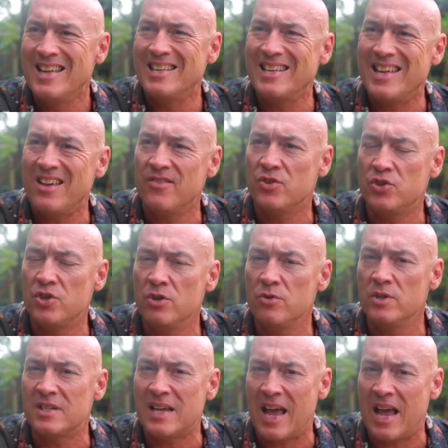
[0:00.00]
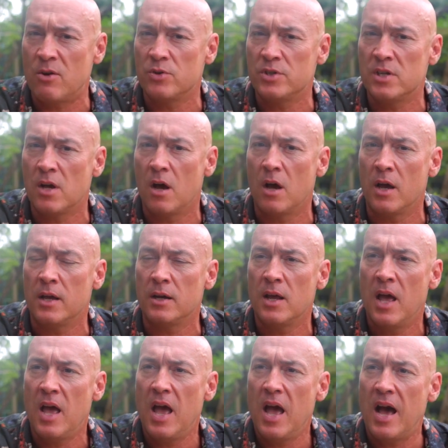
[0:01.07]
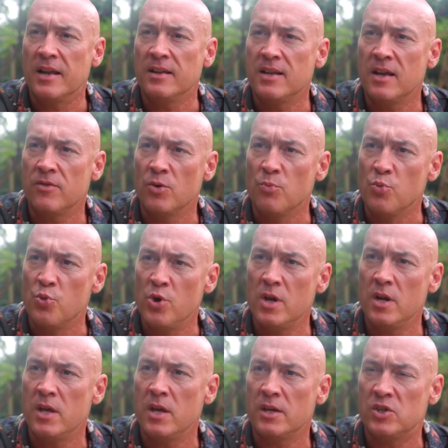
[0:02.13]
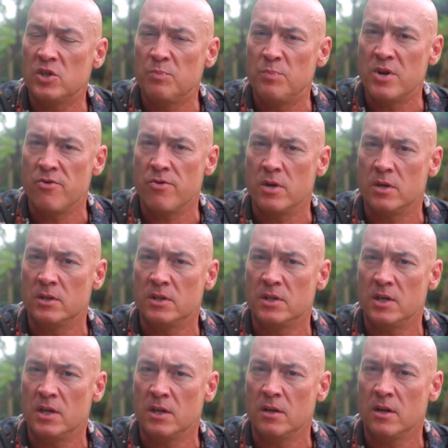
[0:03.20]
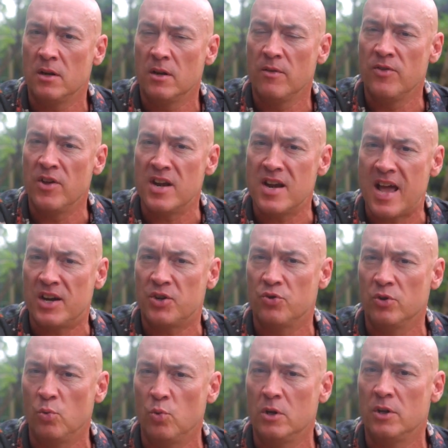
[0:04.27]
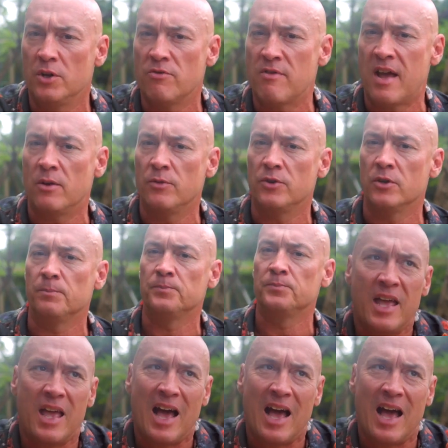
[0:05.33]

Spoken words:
to get the students outside and get them really experiencing the natural world around them.